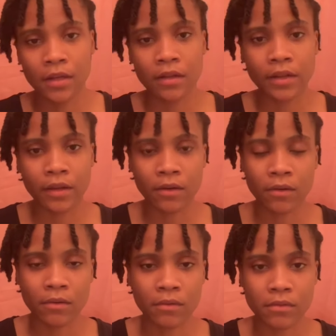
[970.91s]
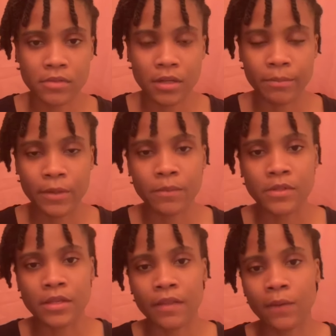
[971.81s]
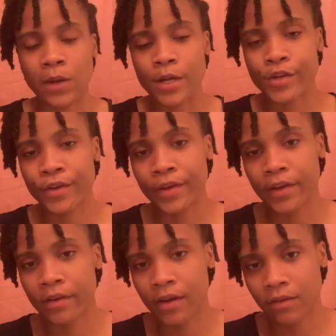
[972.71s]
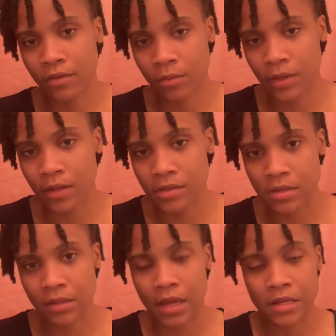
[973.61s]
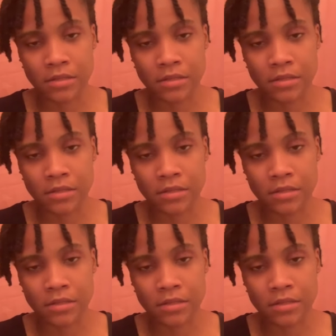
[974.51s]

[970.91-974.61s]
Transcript: Now, some people say that washing your hair every week is a lot.